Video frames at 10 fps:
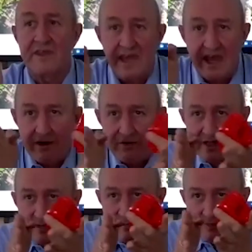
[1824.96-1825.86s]

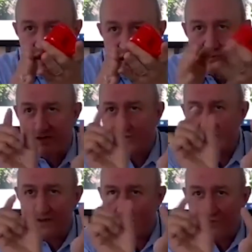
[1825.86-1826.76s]
area to find the prism
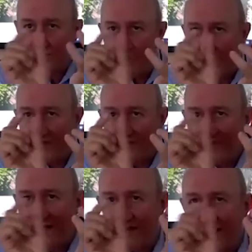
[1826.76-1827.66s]
is so small, and
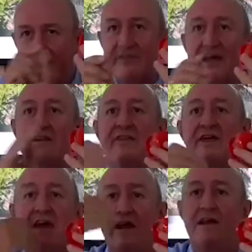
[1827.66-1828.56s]
then
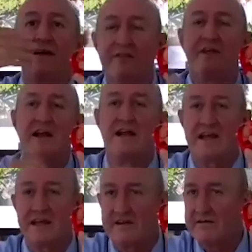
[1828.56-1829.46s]
they
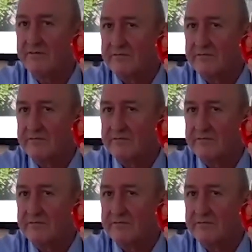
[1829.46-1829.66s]
click in.